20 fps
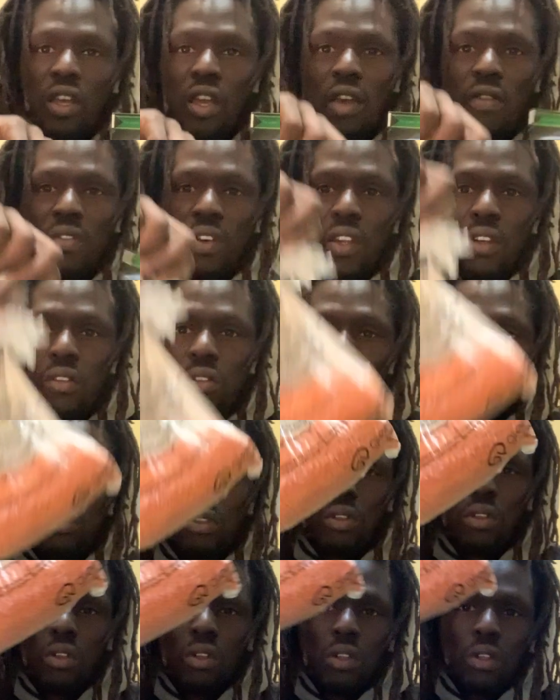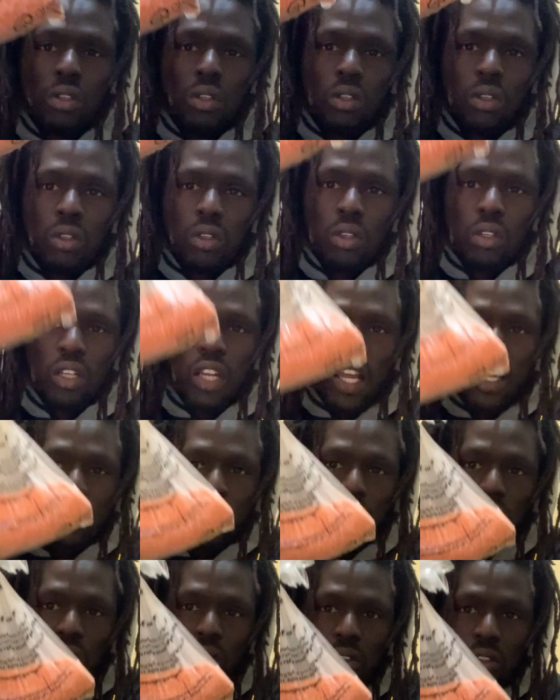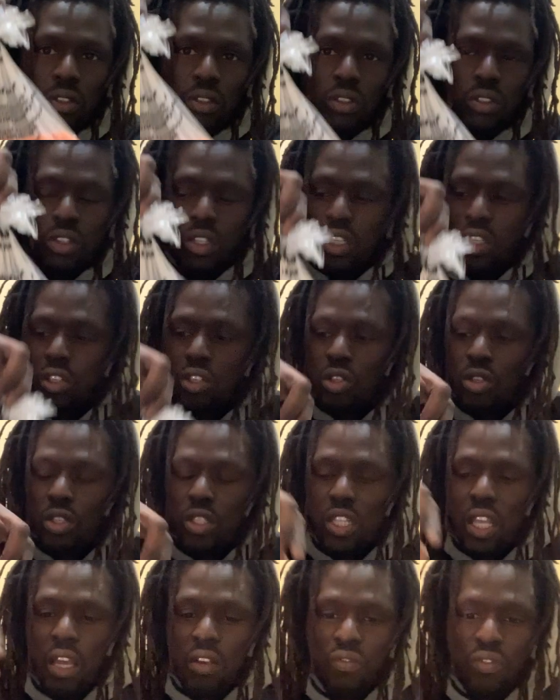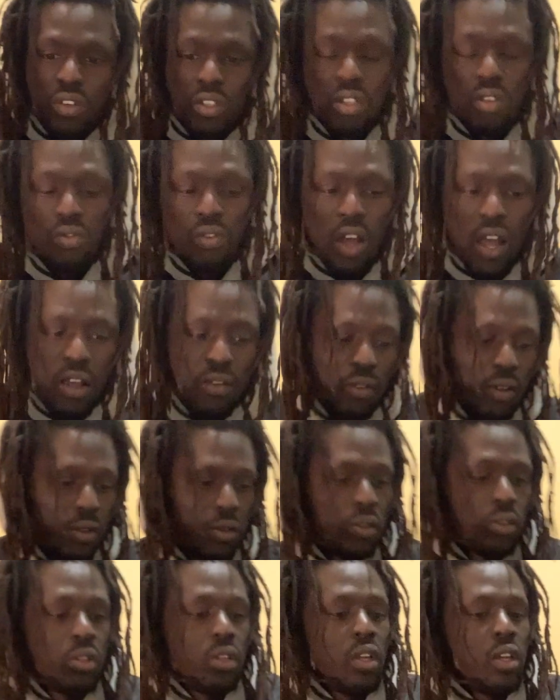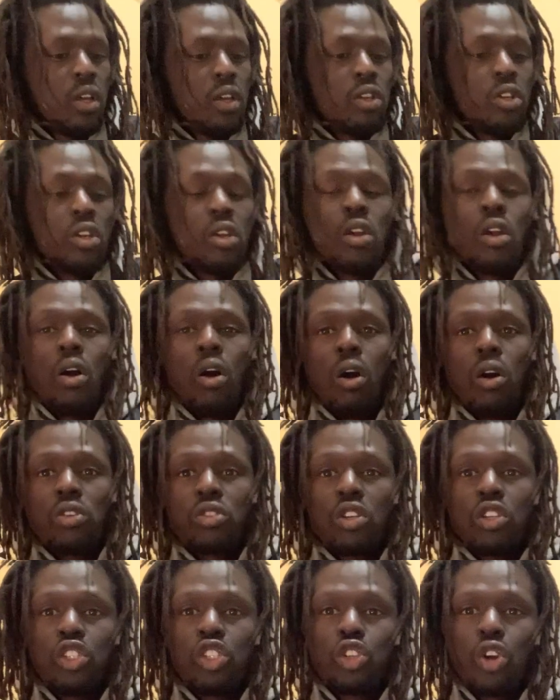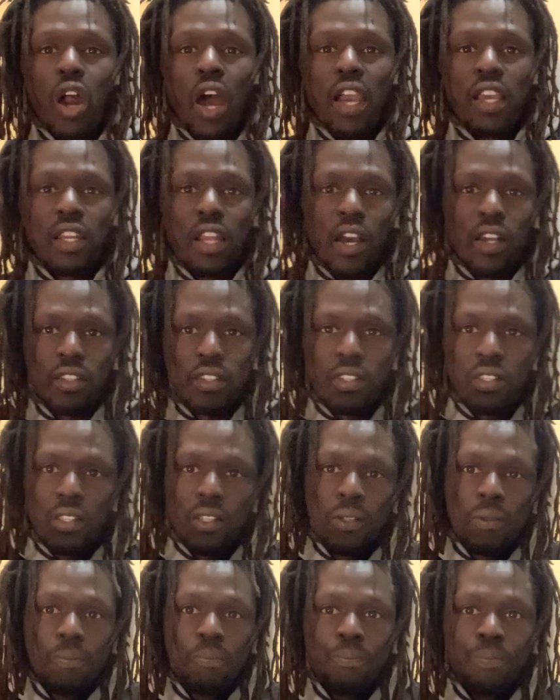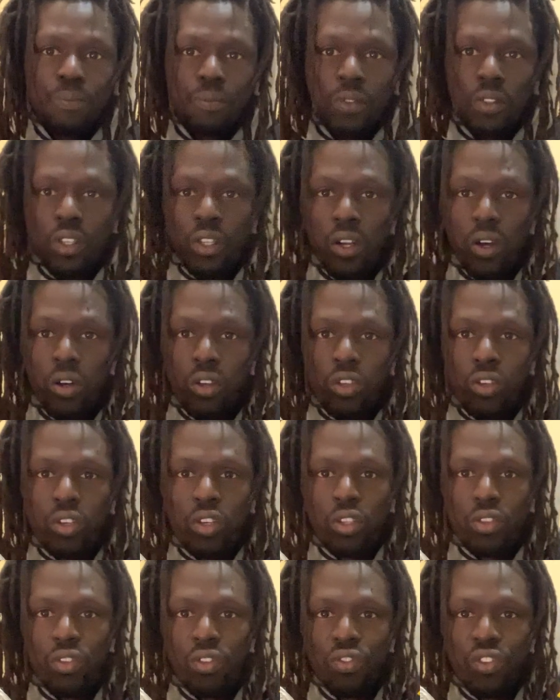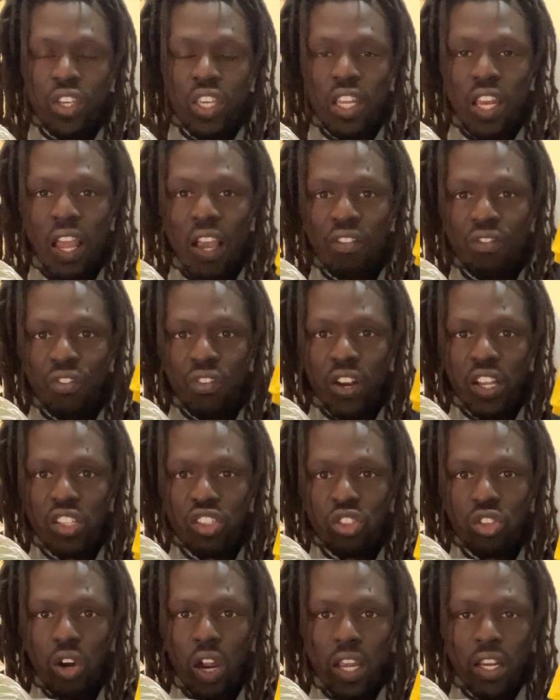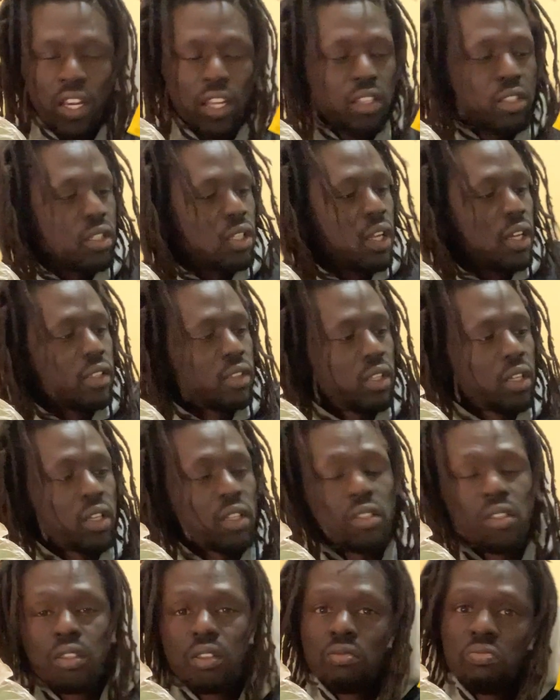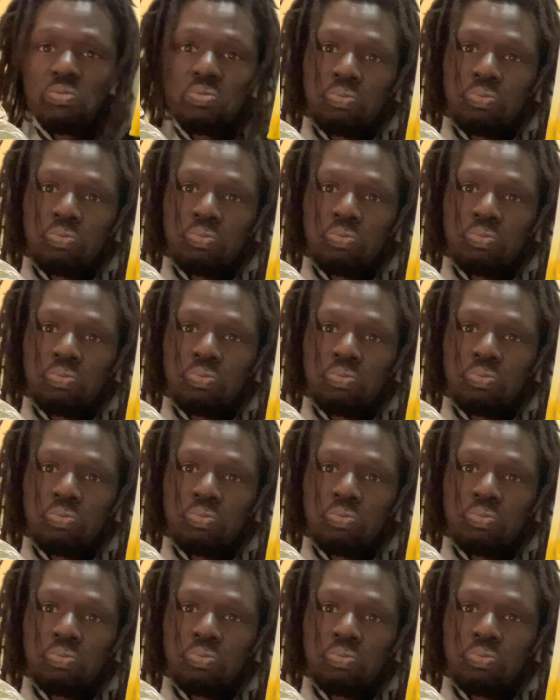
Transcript: even lentils. You can use that for survival. Also dry nuts, you know, you can, if you can have fresh dry nuts like this.